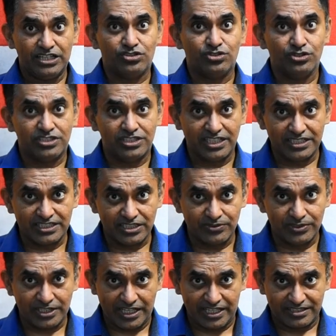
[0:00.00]
associated
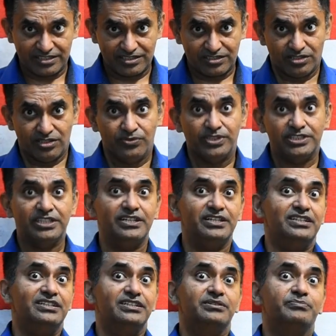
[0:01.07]
with us with
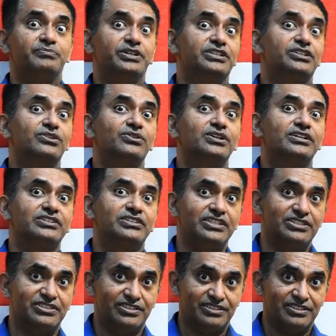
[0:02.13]
a particular
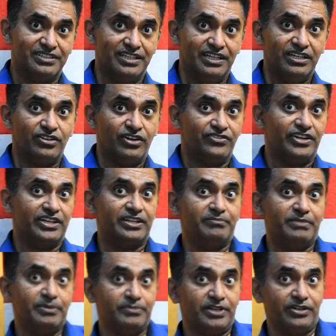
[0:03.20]
reason. Now, if I
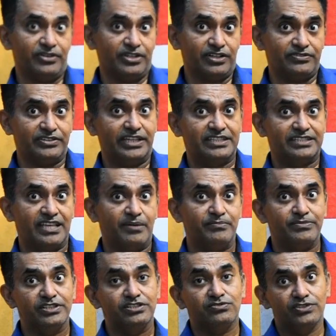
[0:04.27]
remember one of the
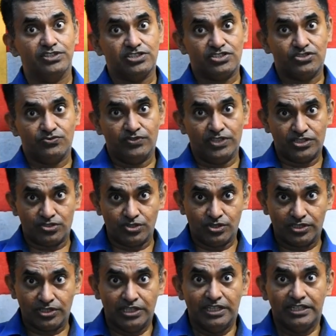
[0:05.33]
examples which we
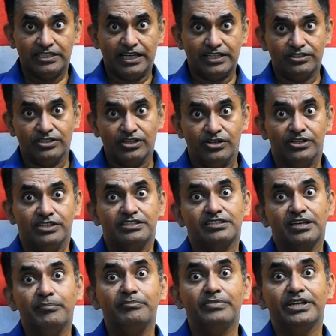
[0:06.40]
took that
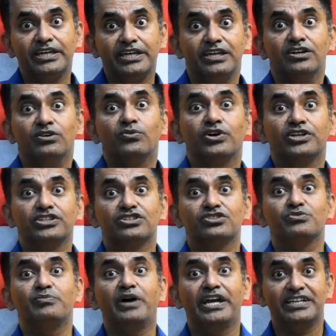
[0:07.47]
somebody wanted
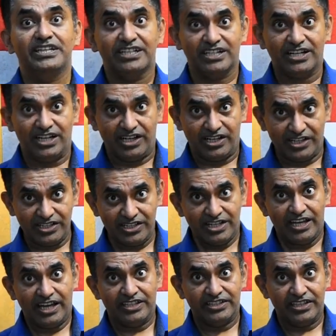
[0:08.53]
to buy a car
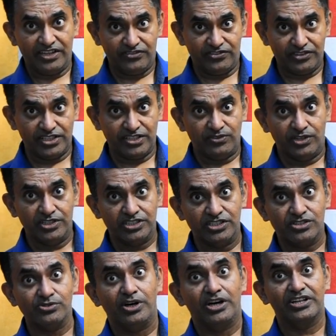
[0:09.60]
and therefore he wanted
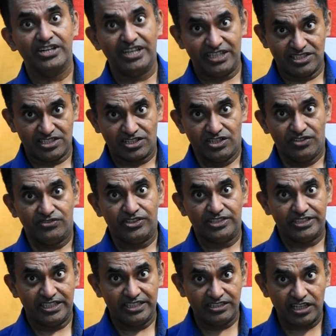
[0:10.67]
to arrange for
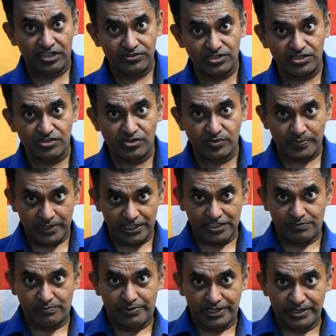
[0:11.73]
10,000
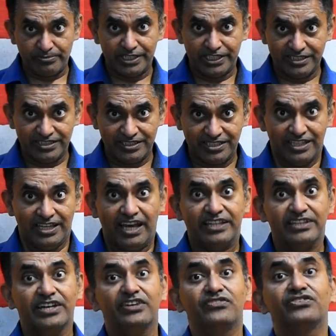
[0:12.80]
rupees per month,
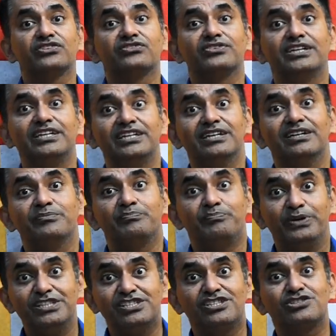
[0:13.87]
and therefore we
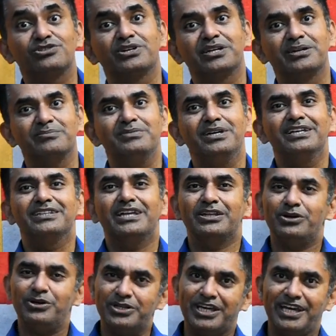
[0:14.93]
pitched to him
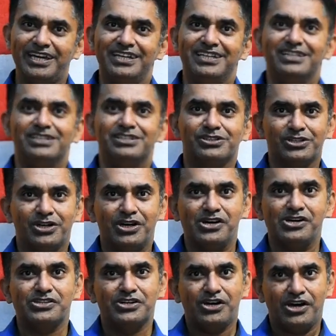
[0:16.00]
that okay,
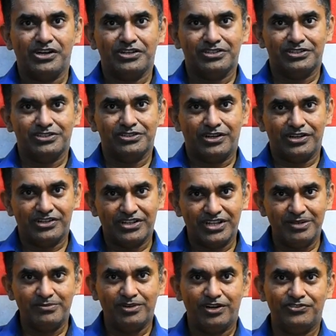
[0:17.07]
your
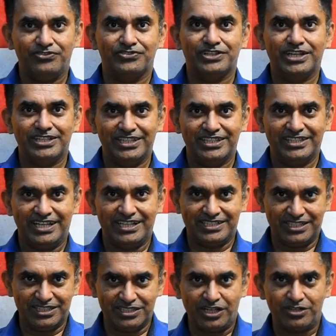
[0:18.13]
dream of getting that
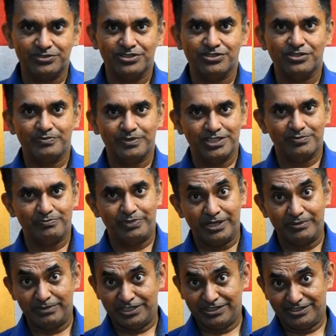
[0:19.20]
10,000 rupees
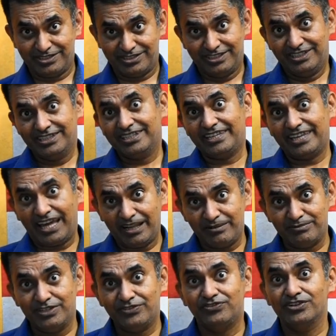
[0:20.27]
per month can
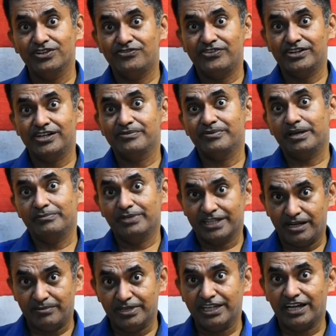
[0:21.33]
be fulfilled by
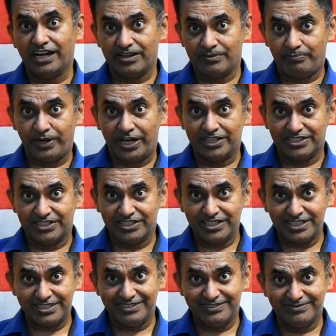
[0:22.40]
becoming our
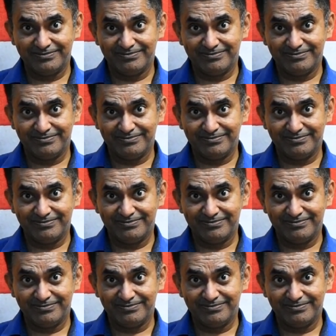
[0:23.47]
partner,